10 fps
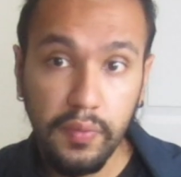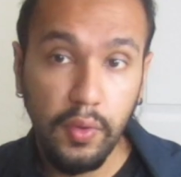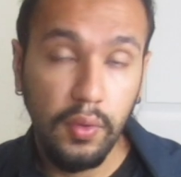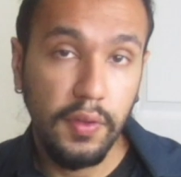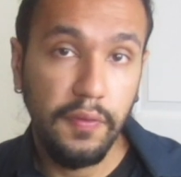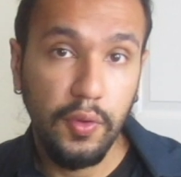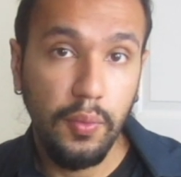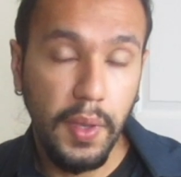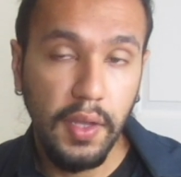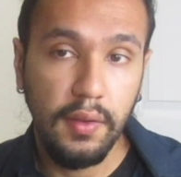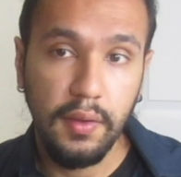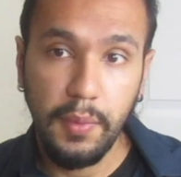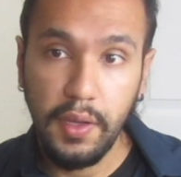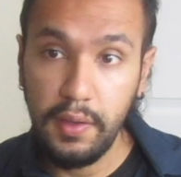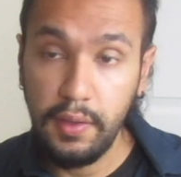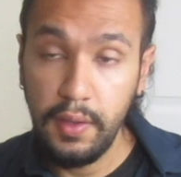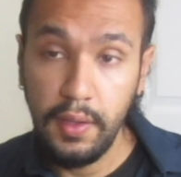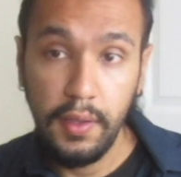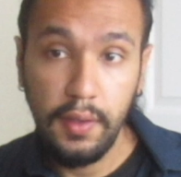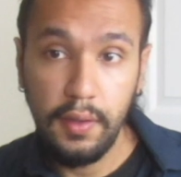one of the only few men in my
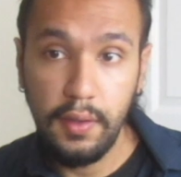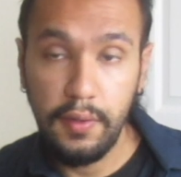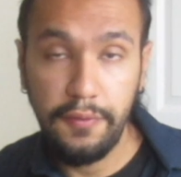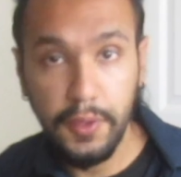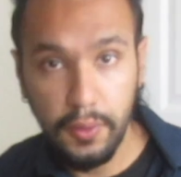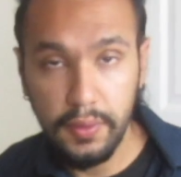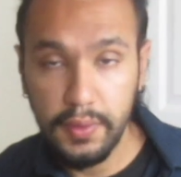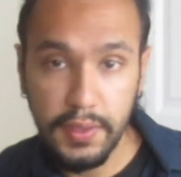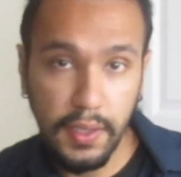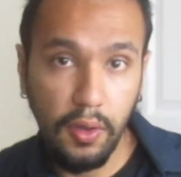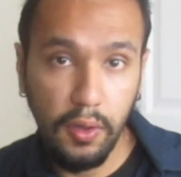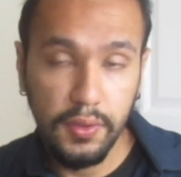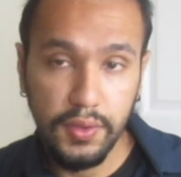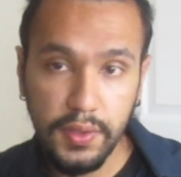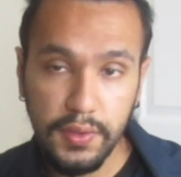field in psychology,